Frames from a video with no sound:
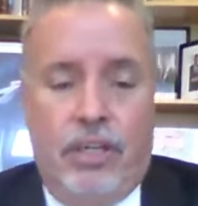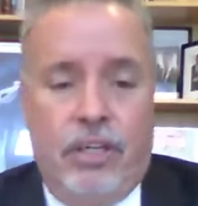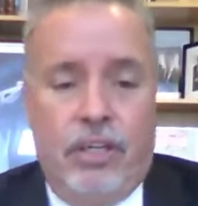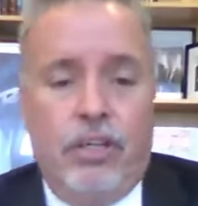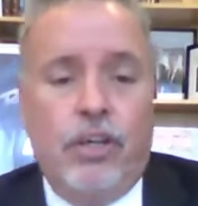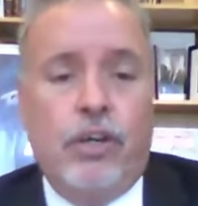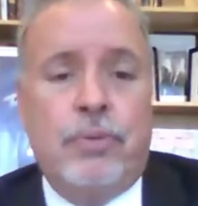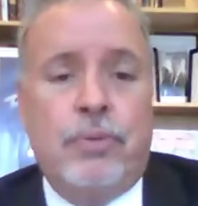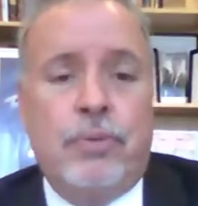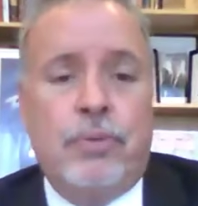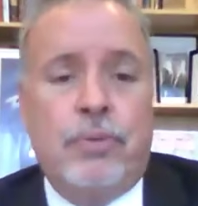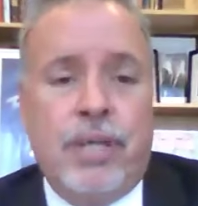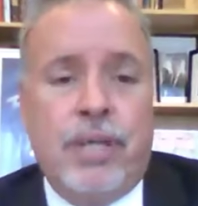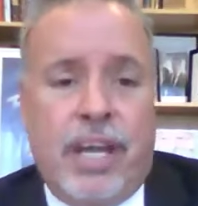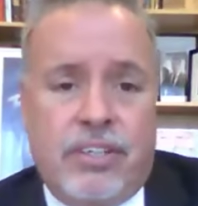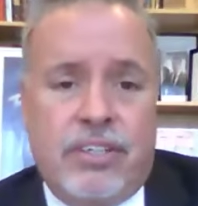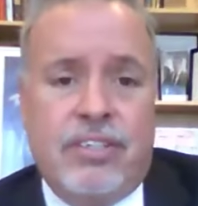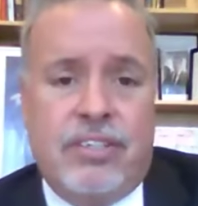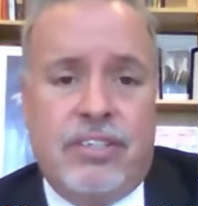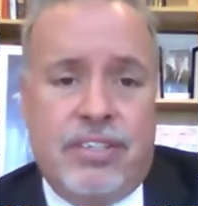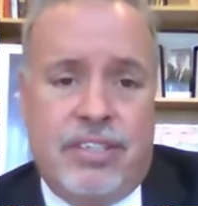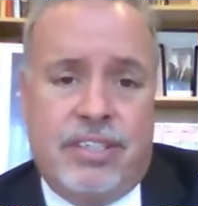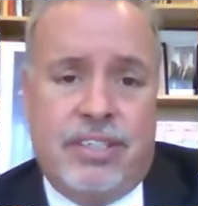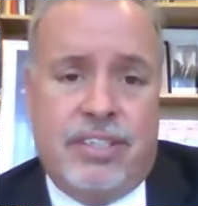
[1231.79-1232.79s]
Your
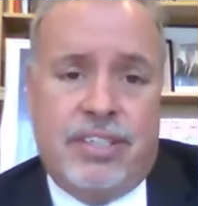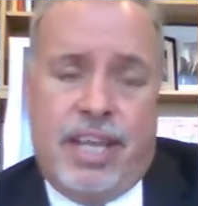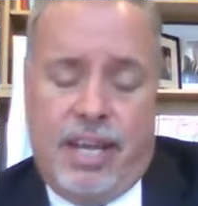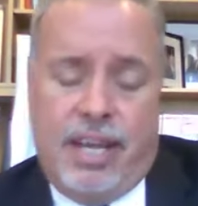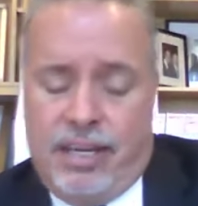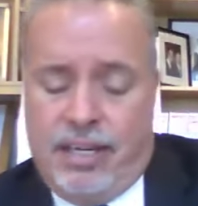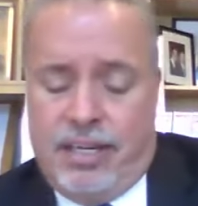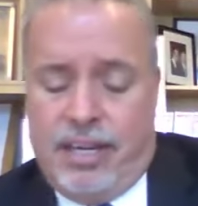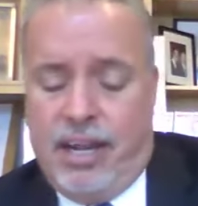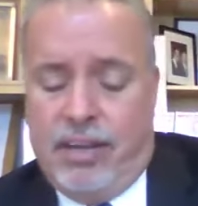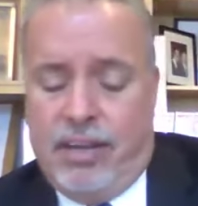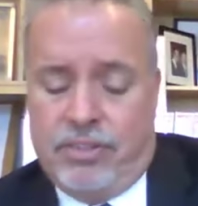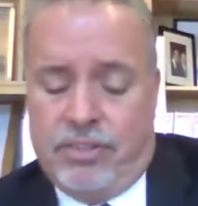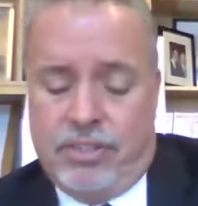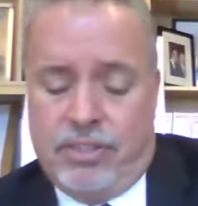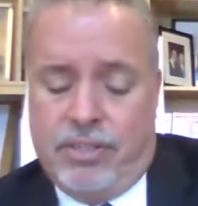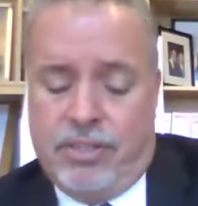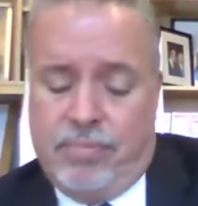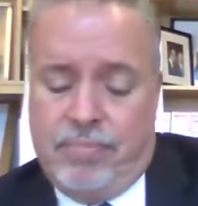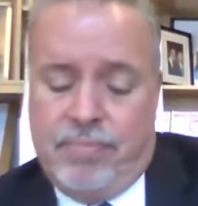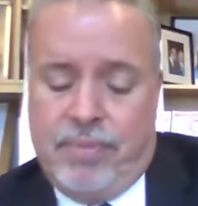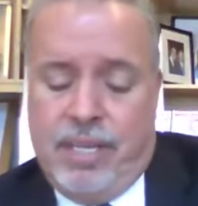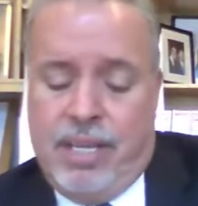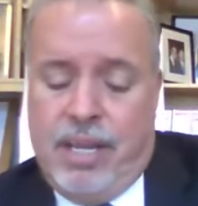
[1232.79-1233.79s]
objection sustained,
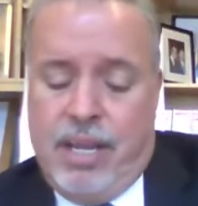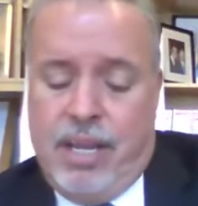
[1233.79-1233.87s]
counsel.